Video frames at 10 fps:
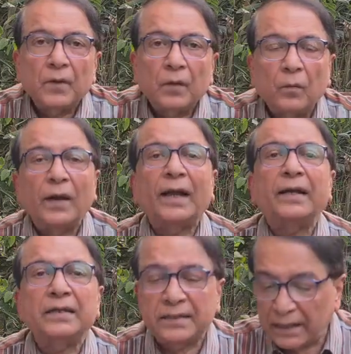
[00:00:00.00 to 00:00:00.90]
where
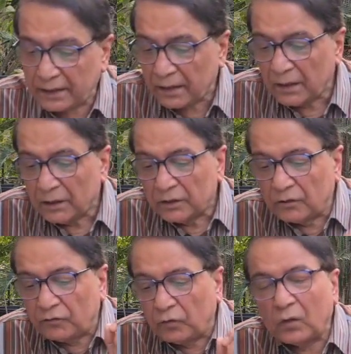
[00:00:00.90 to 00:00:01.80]
he said
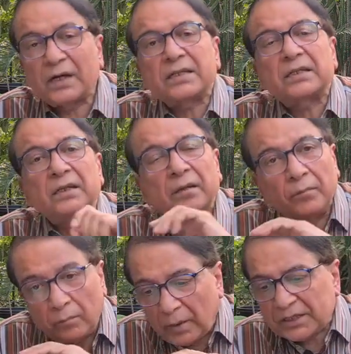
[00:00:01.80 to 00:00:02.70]
the focus
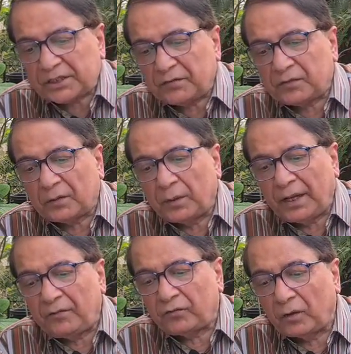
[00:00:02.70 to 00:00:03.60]
must shift
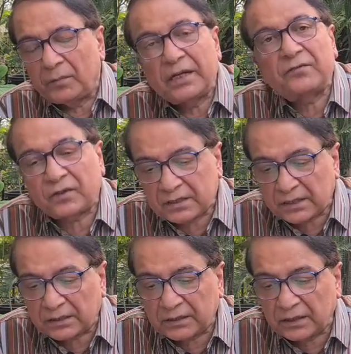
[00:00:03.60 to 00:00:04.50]
away from
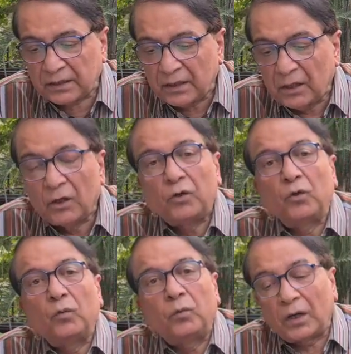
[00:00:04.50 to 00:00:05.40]
infrastructure
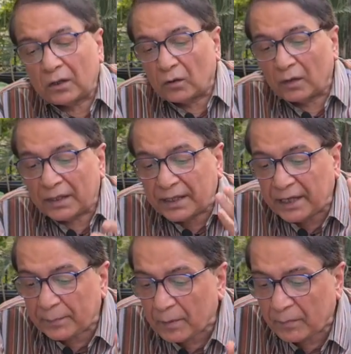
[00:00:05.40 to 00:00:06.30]
to work on
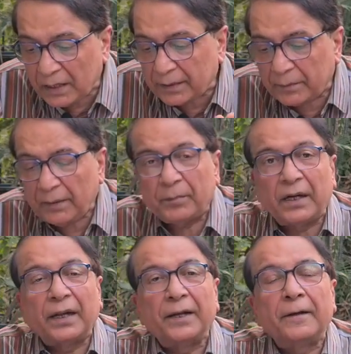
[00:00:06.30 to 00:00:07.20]
capability
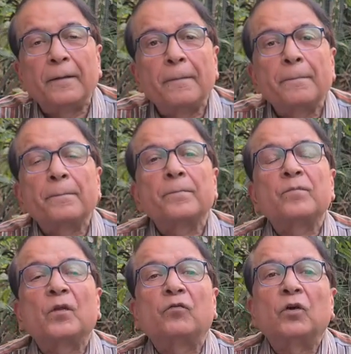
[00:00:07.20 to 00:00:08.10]
building
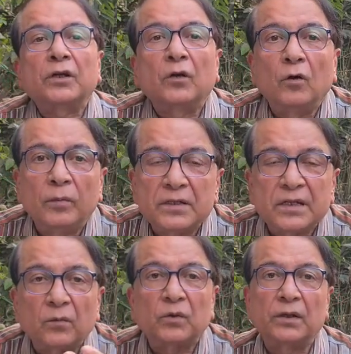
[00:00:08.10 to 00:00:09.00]
for the Global
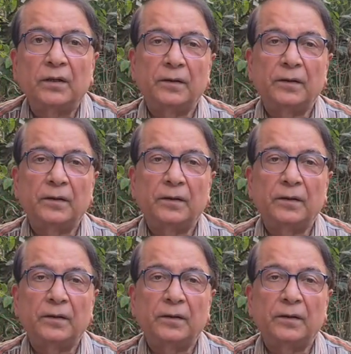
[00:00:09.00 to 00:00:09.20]
South.